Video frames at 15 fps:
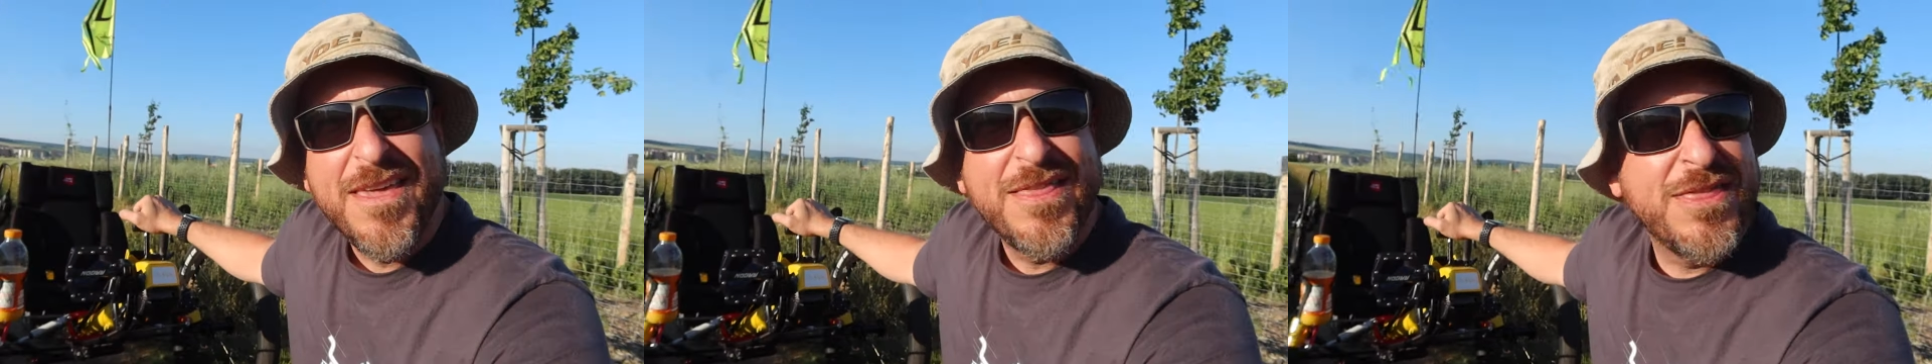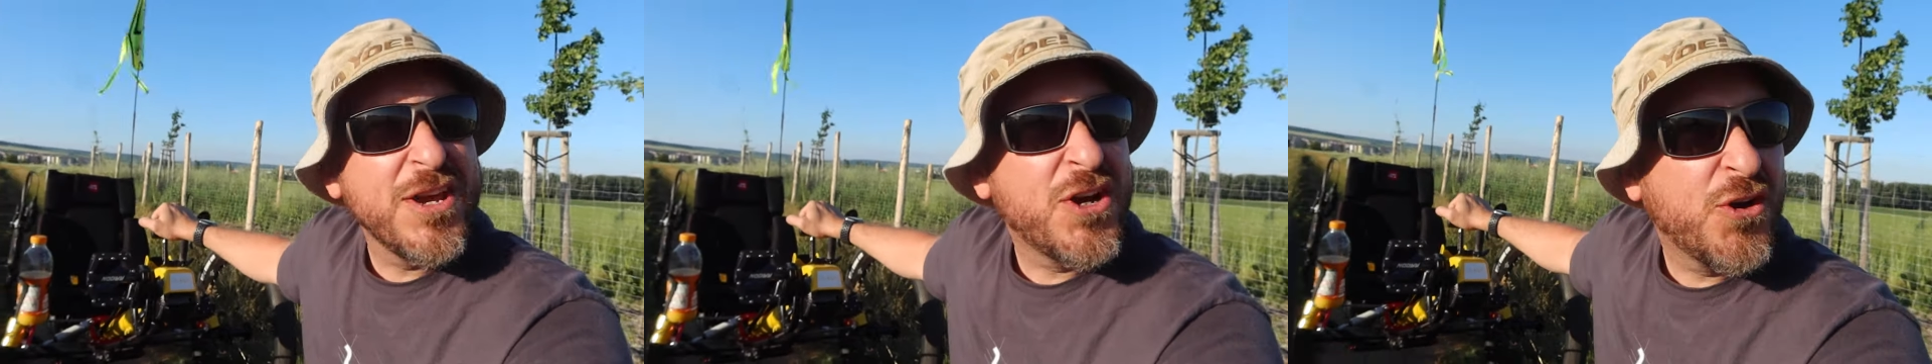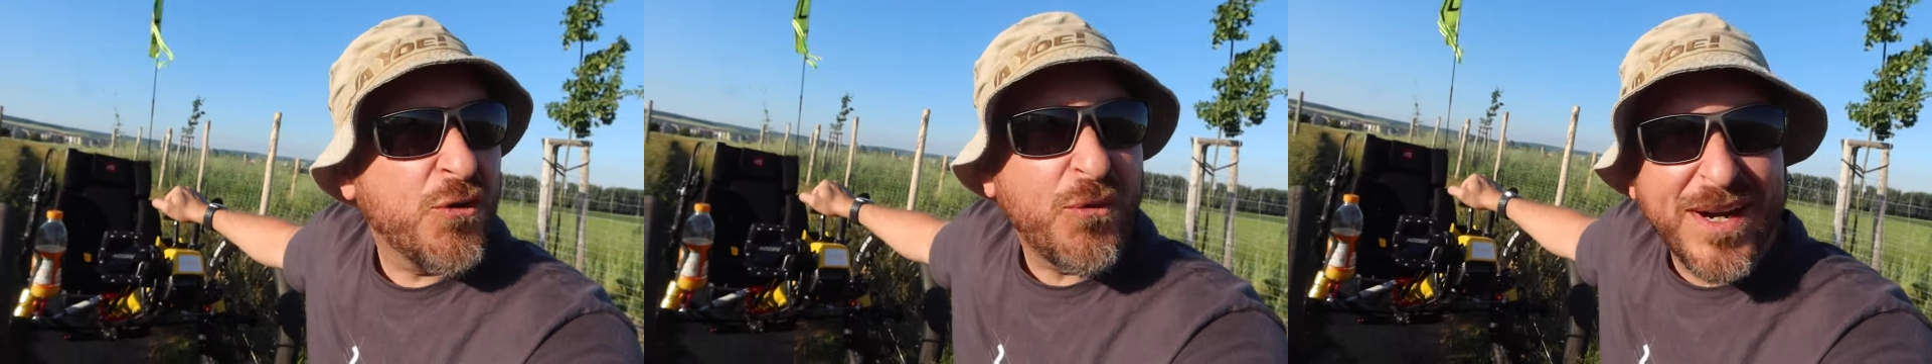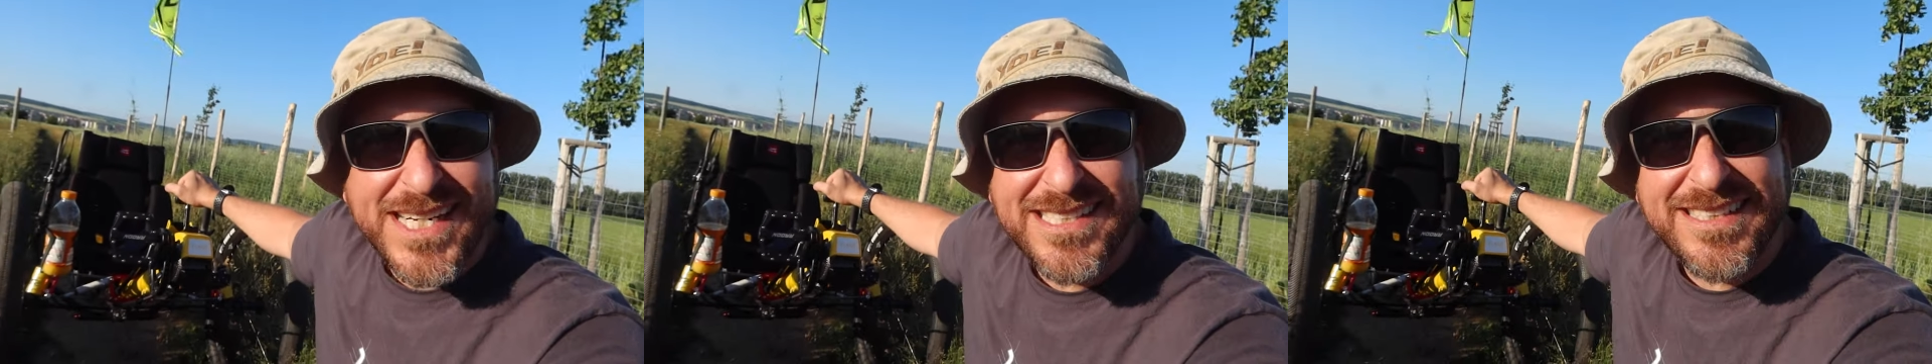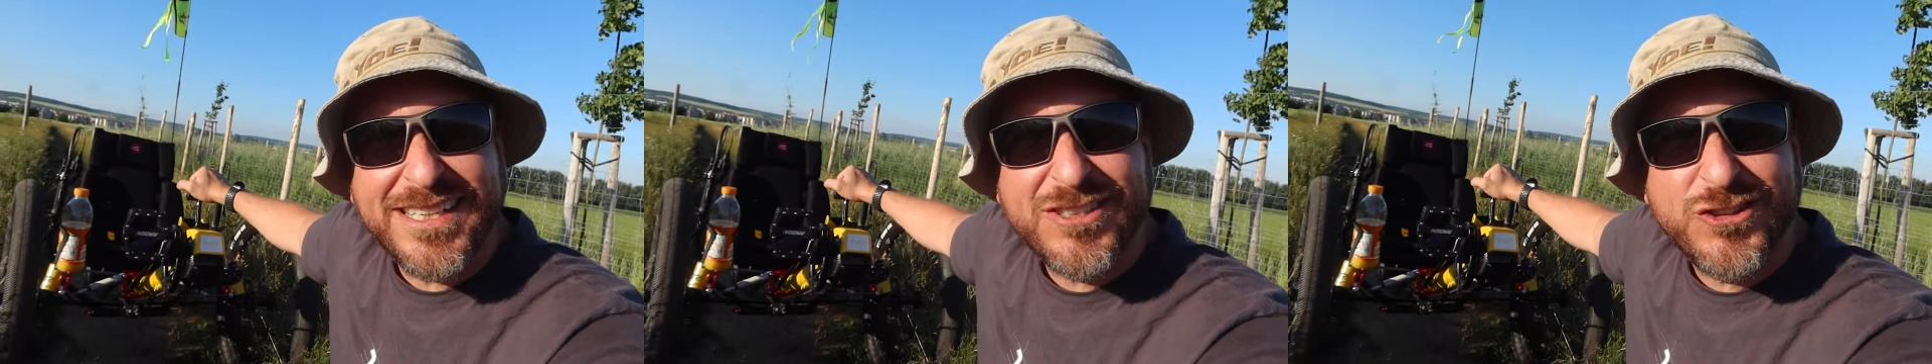the
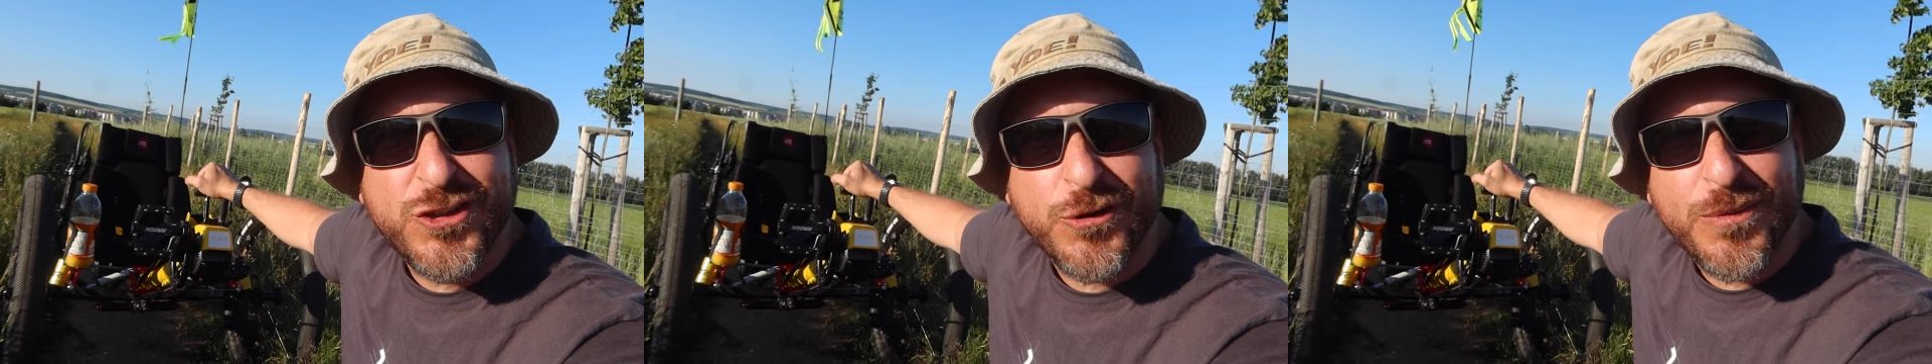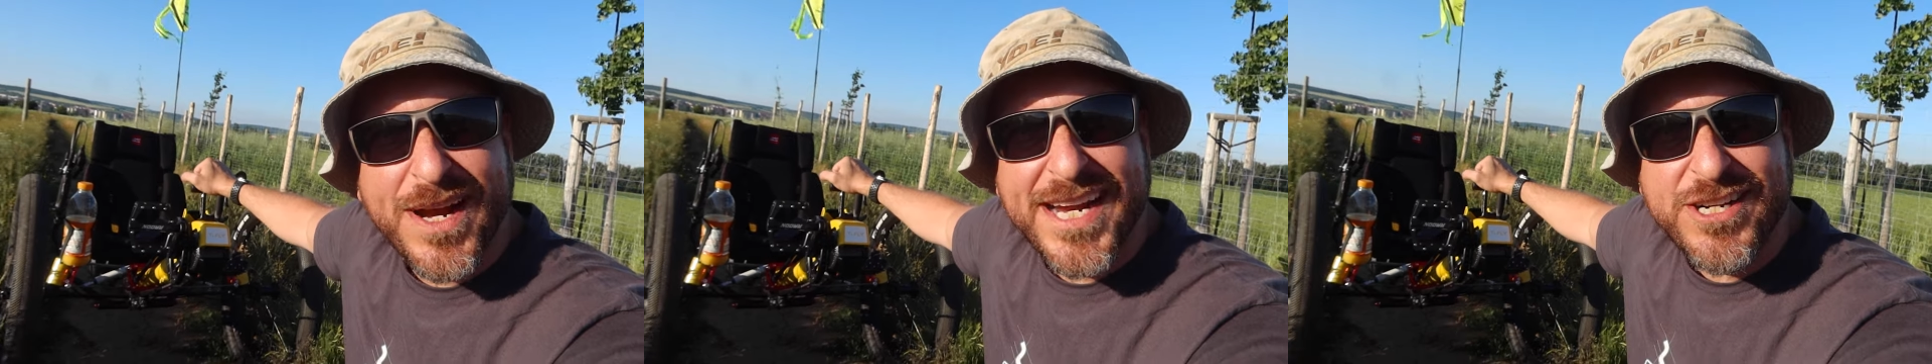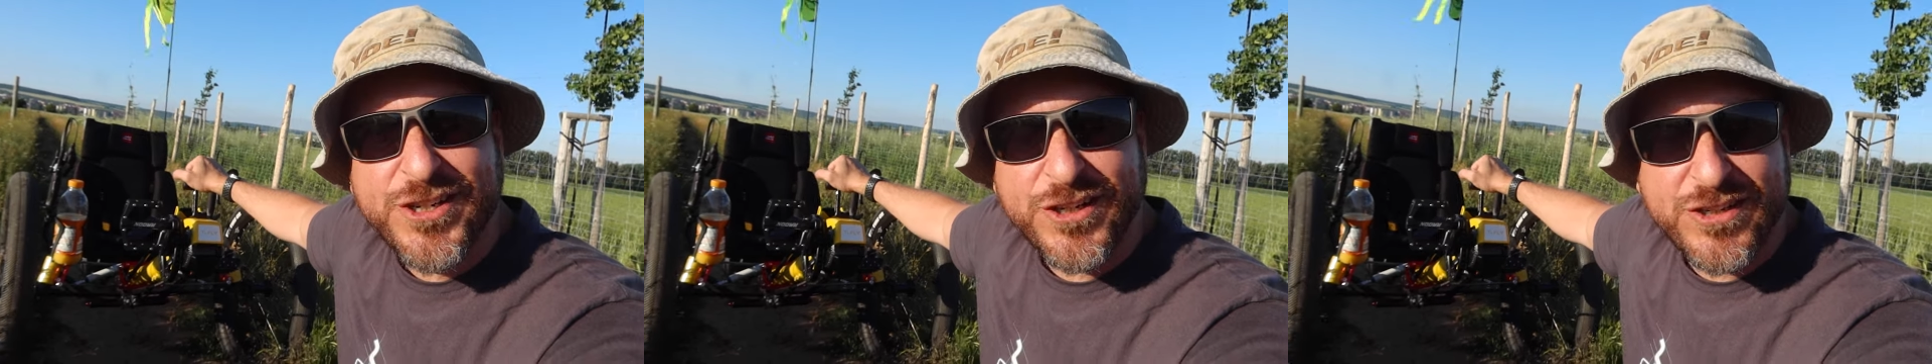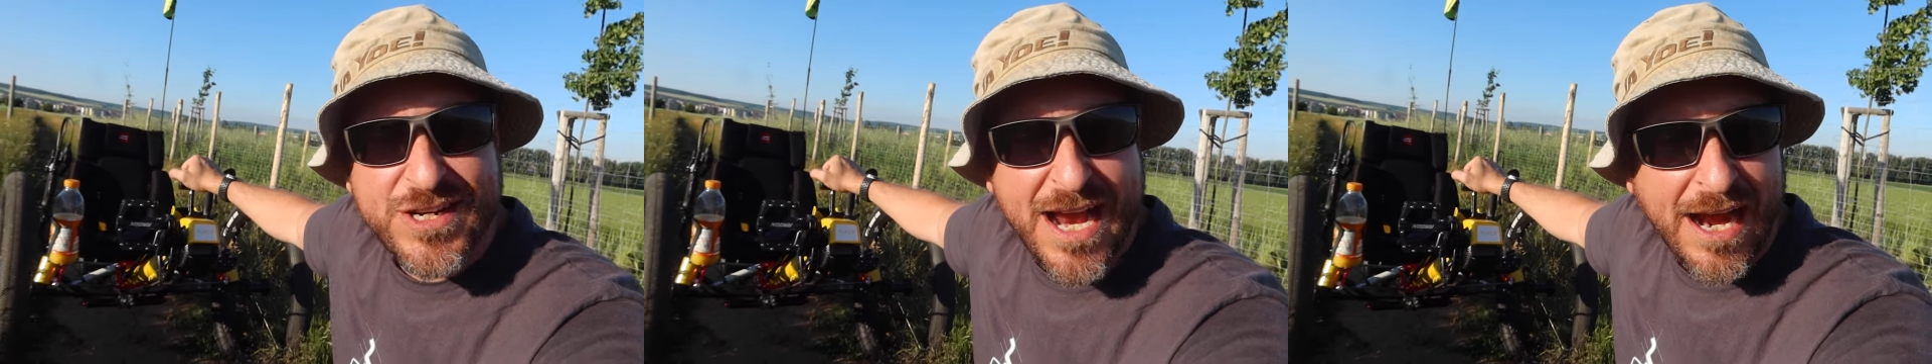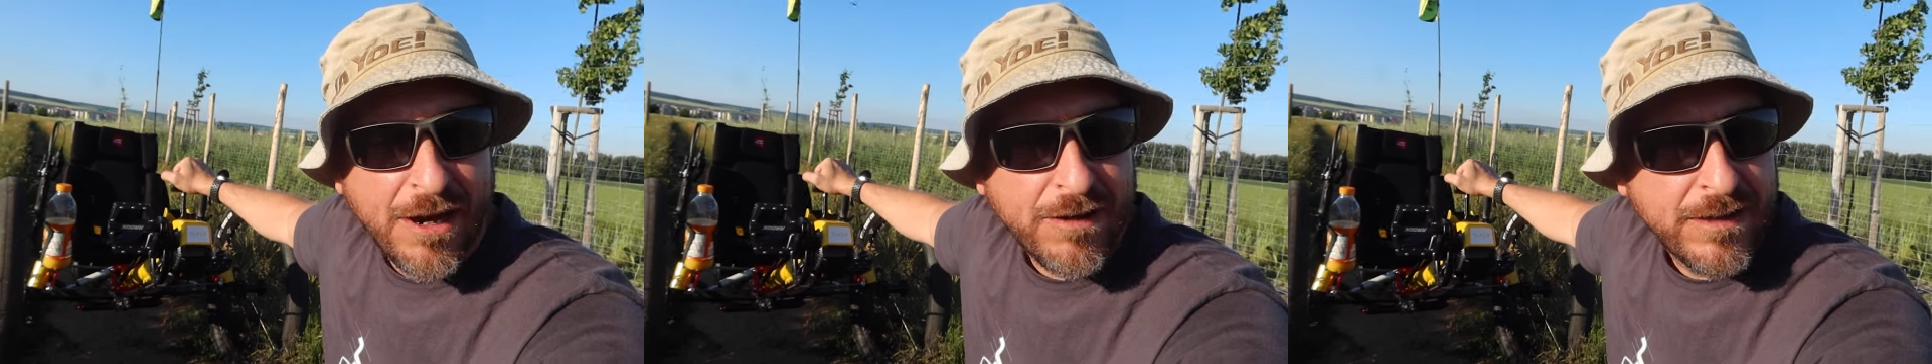craziest terrain just
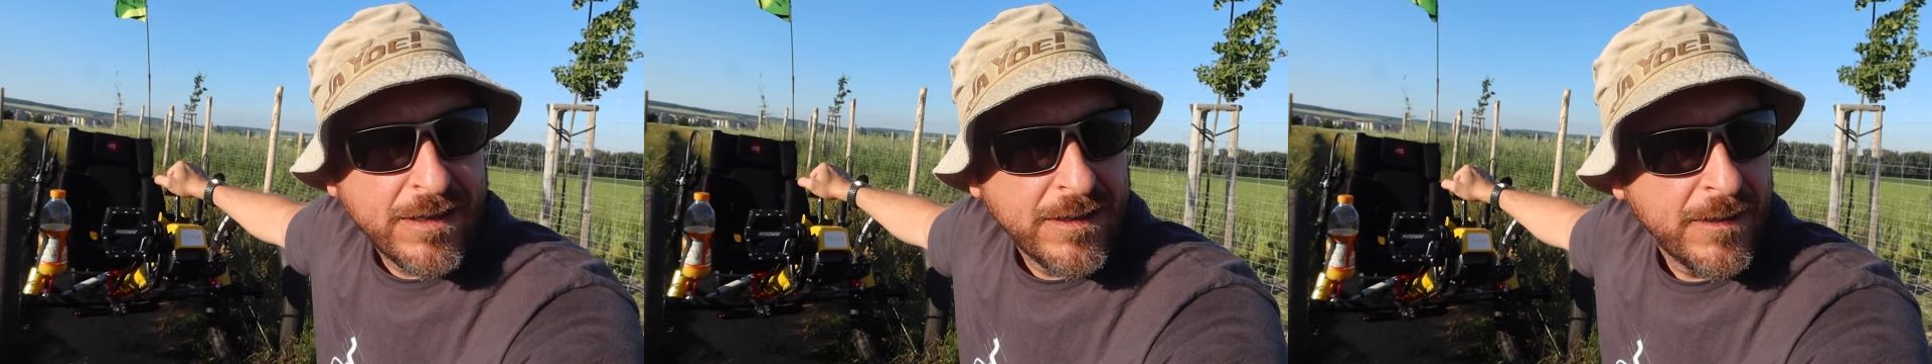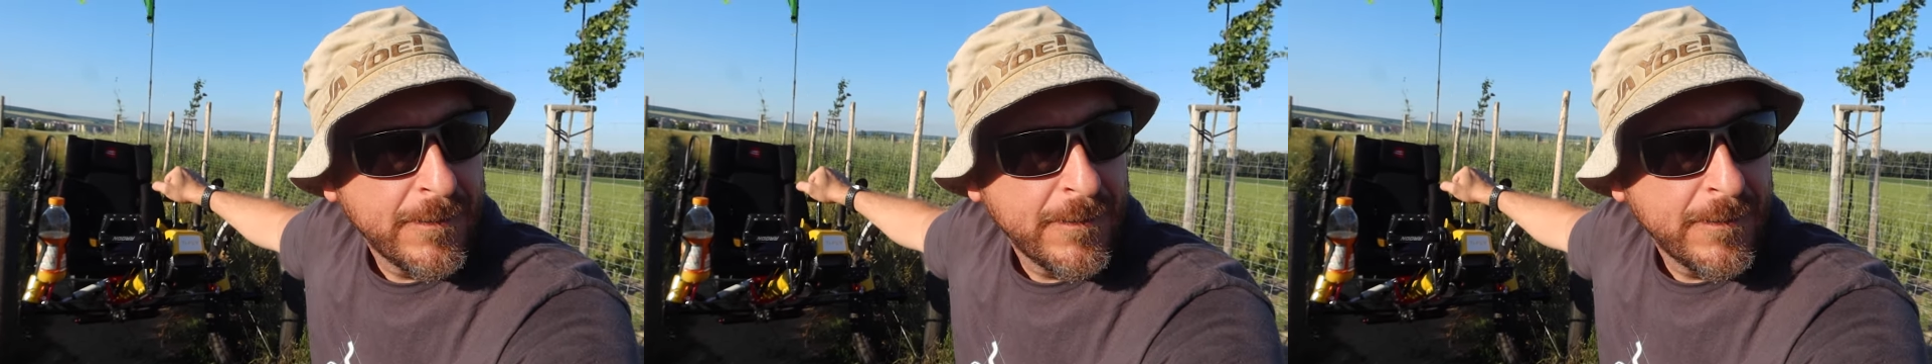now.